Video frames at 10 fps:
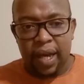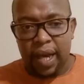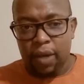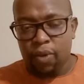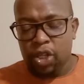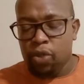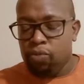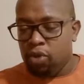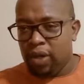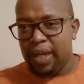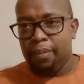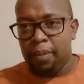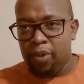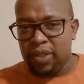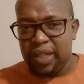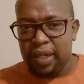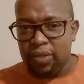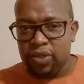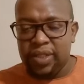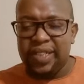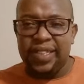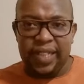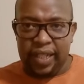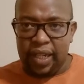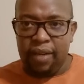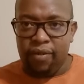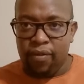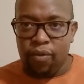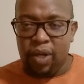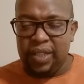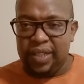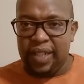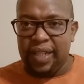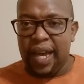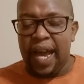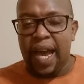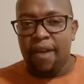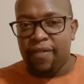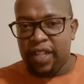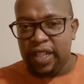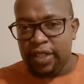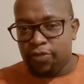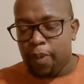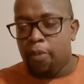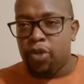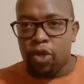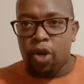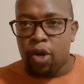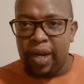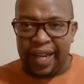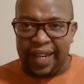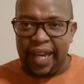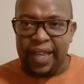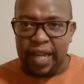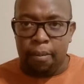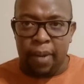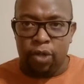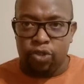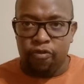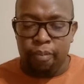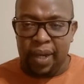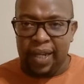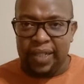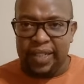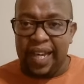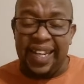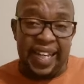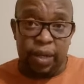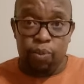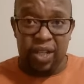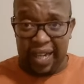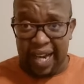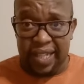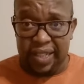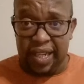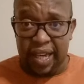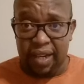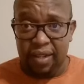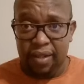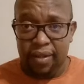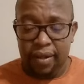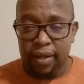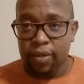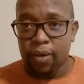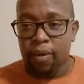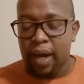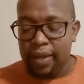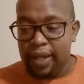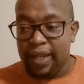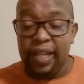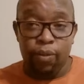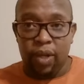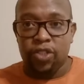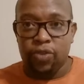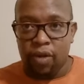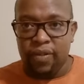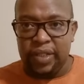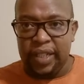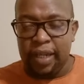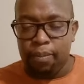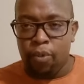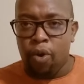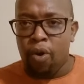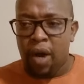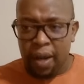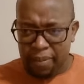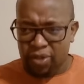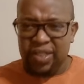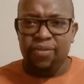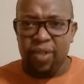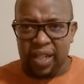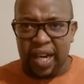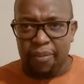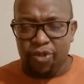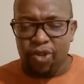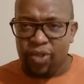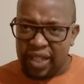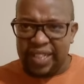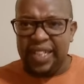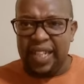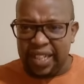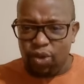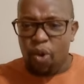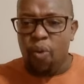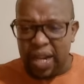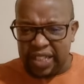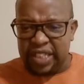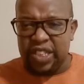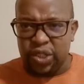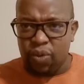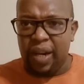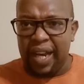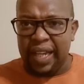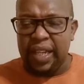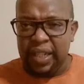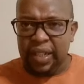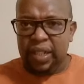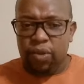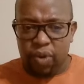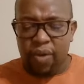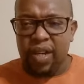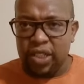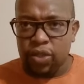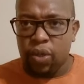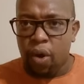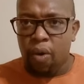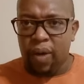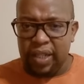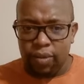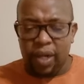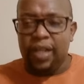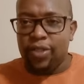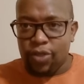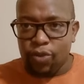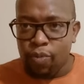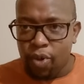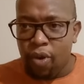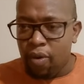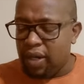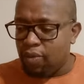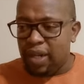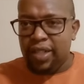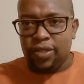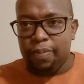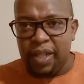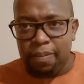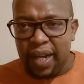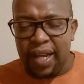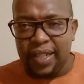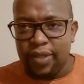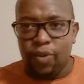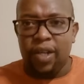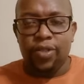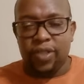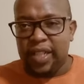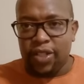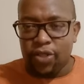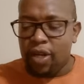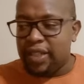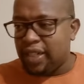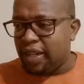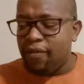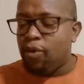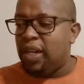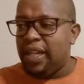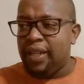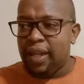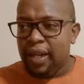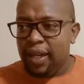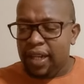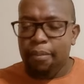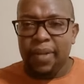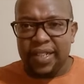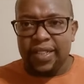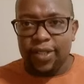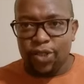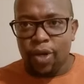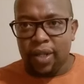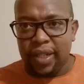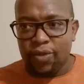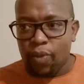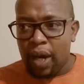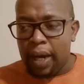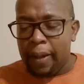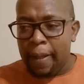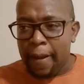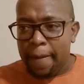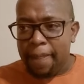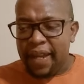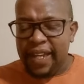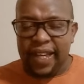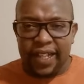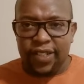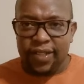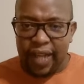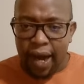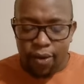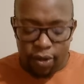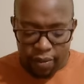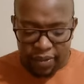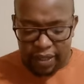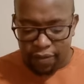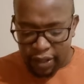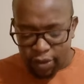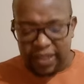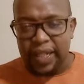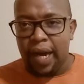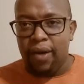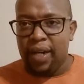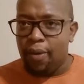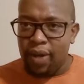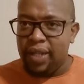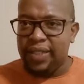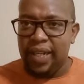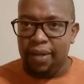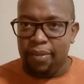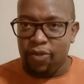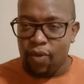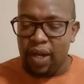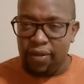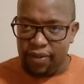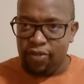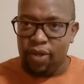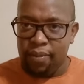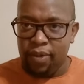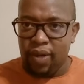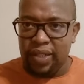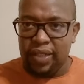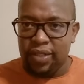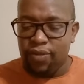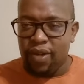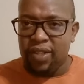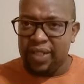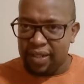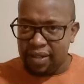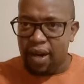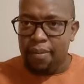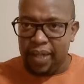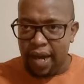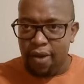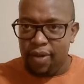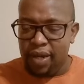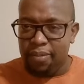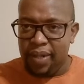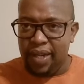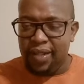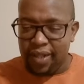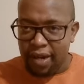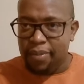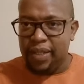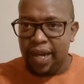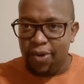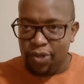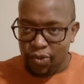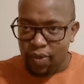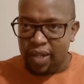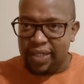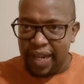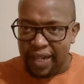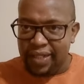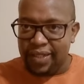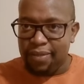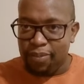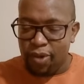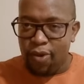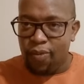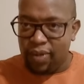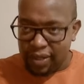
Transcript: And when you look at Mamelodi Sundowns, you just see the level of quality that they have. He's probably not gonna get the amount of minutes that he would like to get. You know, I think he wants to obviously get more because even when he comes on, you can see he's always just so like raring to go and wanting to do more and wanting to beat players and wanting to take shots. And even when he misses a shot as well, he gets down on himself. He looks down. And I want to tell him as well, if he's going to be watching this video, is that calm down, young man, calm down. You are talented, bro.